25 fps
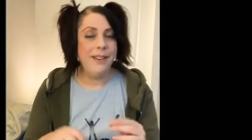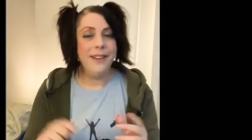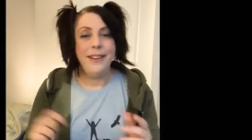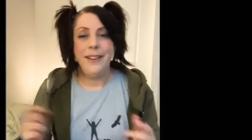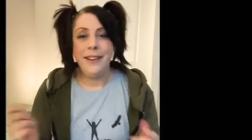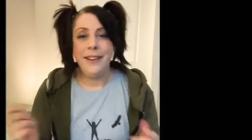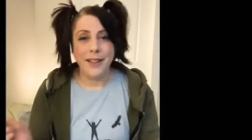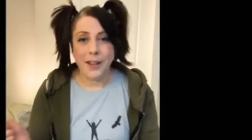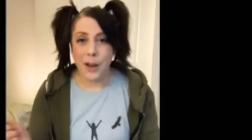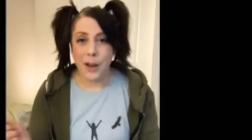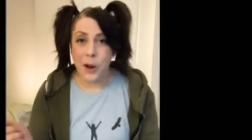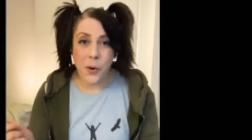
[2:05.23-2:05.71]

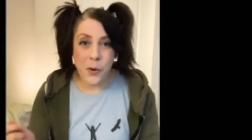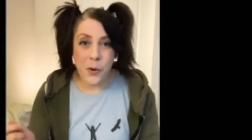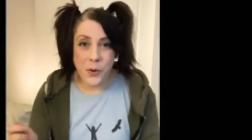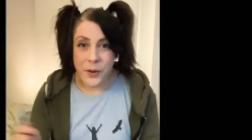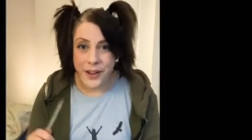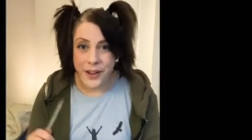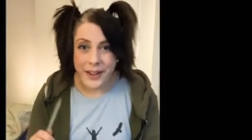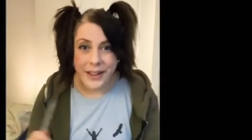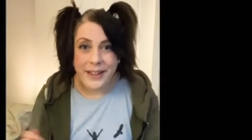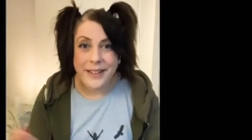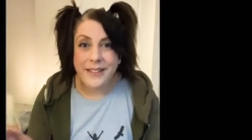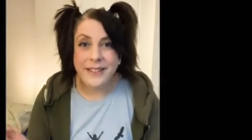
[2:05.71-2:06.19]
No,
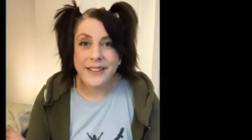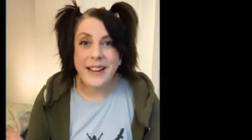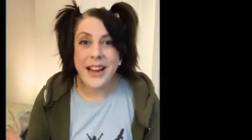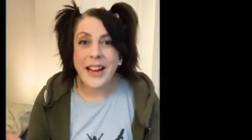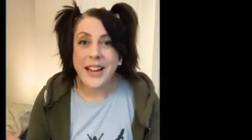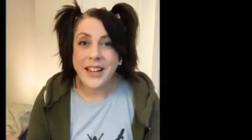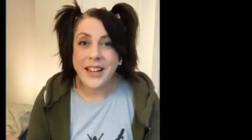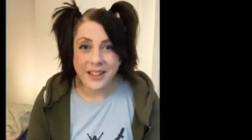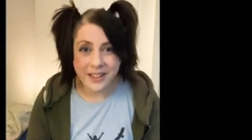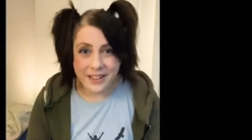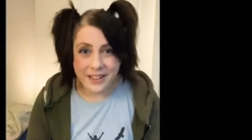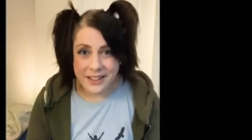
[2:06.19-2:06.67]
it's not
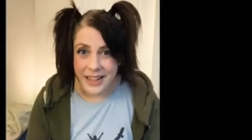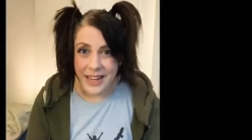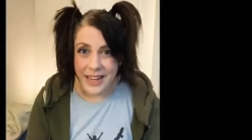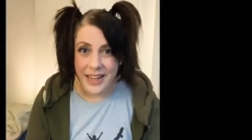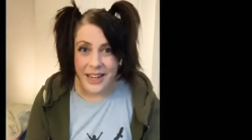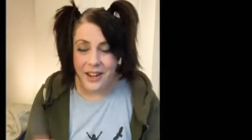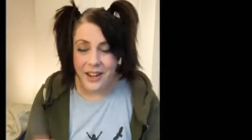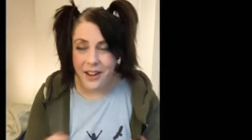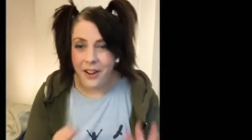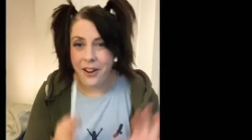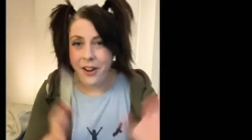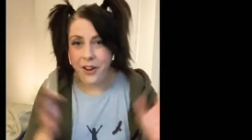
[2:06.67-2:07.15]
gonna take
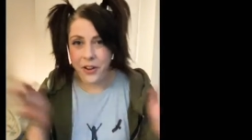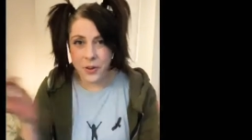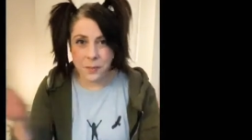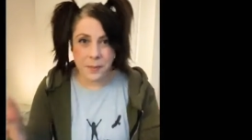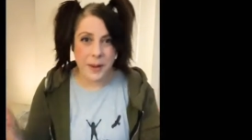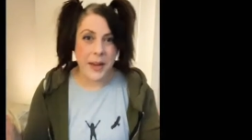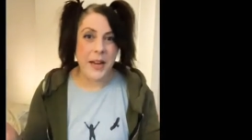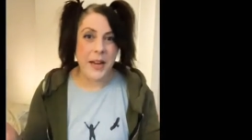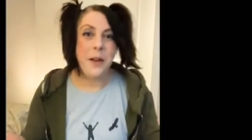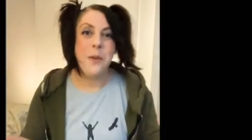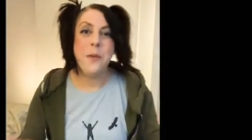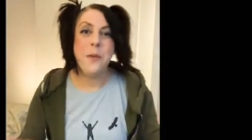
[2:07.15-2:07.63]
all the
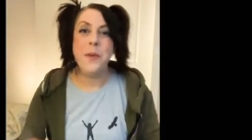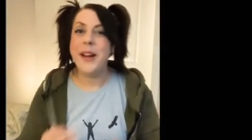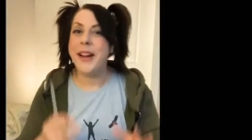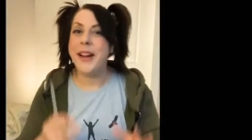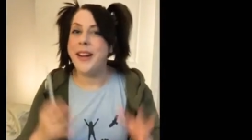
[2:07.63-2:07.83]
pain away.